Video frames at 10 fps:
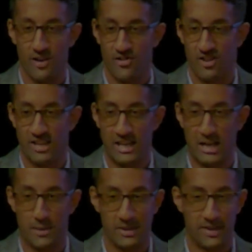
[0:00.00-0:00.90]
and
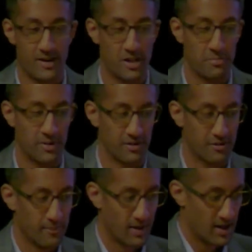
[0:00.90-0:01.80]
Economic Development.
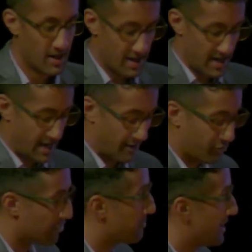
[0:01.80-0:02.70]
And of
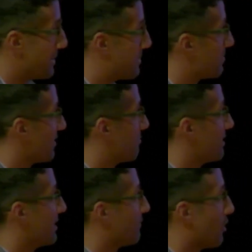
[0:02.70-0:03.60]
course, many people have been
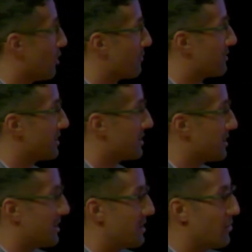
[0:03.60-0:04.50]
involved in
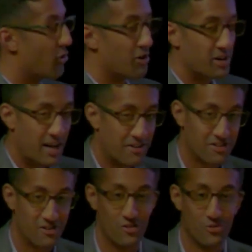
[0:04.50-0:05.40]
organizing
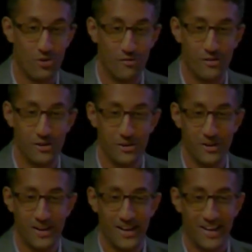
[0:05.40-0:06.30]
this school for you.
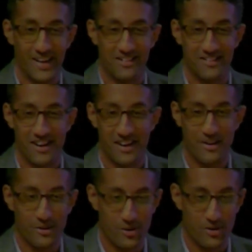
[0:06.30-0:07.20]
It's not
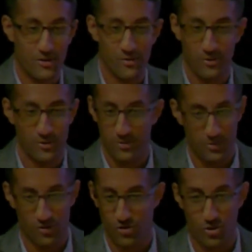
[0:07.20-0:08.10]
a
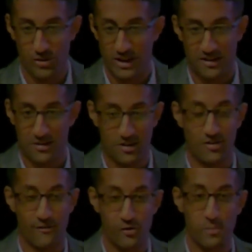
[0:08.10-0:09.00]
show that just a
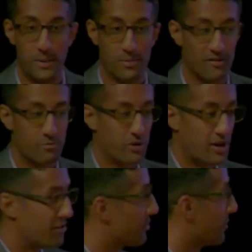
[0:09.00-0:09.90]
few people have put on,
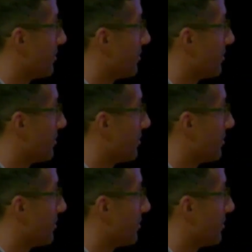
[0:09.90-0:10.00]
so